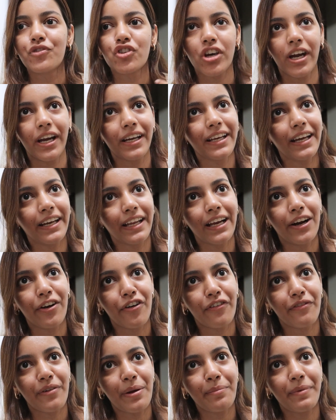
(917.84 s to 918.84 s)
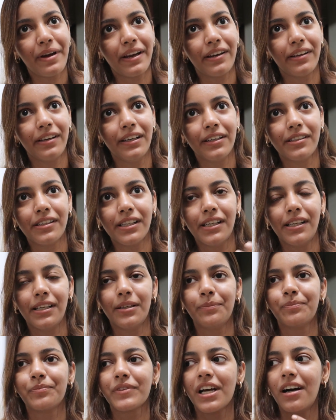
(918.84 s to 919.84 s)
Tried getting out of my bed a
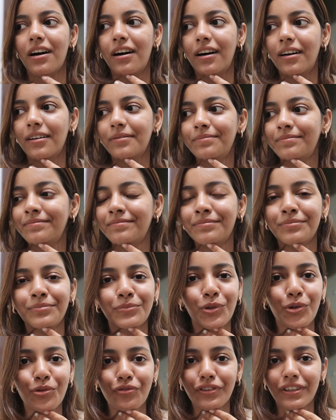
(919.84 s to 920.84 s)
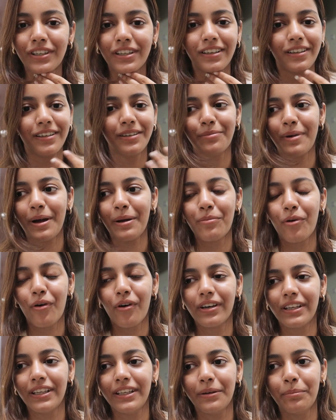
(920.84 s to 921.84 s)
little, moved my
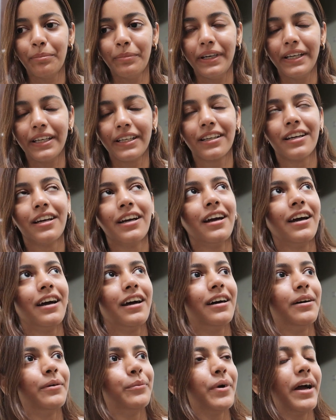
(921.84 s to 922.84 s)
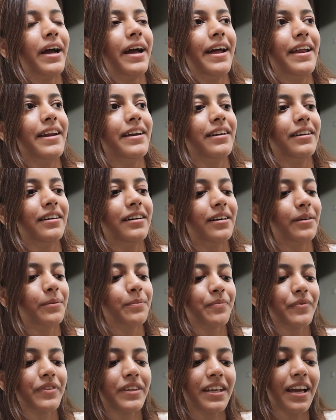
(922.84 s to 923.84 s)
body a bit, and
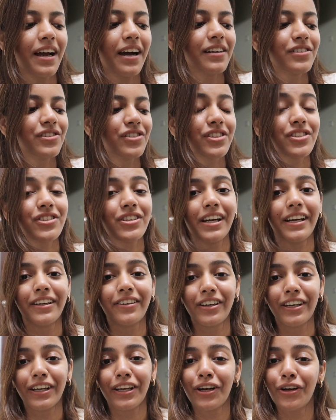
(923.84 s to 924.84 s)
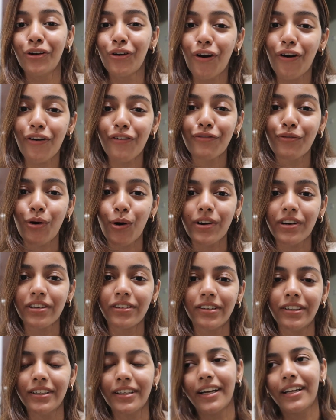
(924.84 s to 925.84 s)
yeah, just tried drinking a lot of
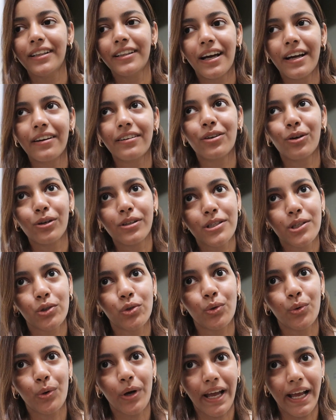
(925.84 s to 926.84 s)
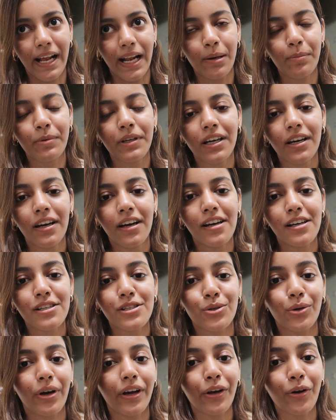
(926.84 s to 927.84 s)
water, and that also helped.
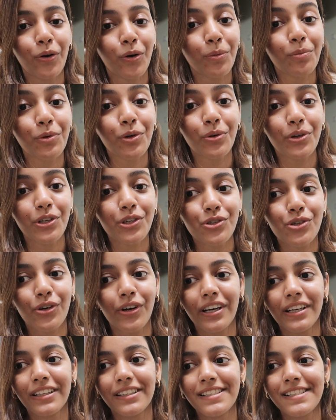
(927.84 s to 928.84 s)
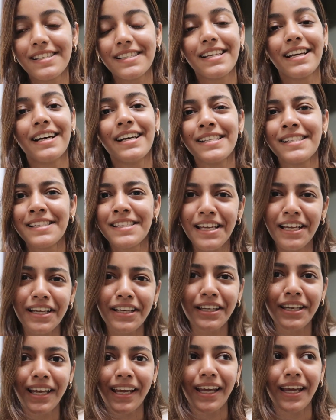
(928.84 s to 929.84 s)
So I hope you enjoyed this
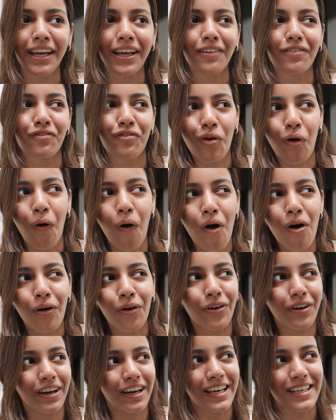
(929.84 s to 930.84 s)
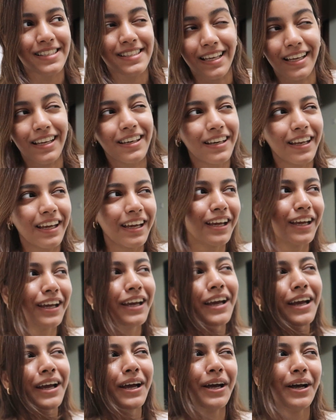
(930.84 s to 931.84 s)
sick day vlog, or like sick day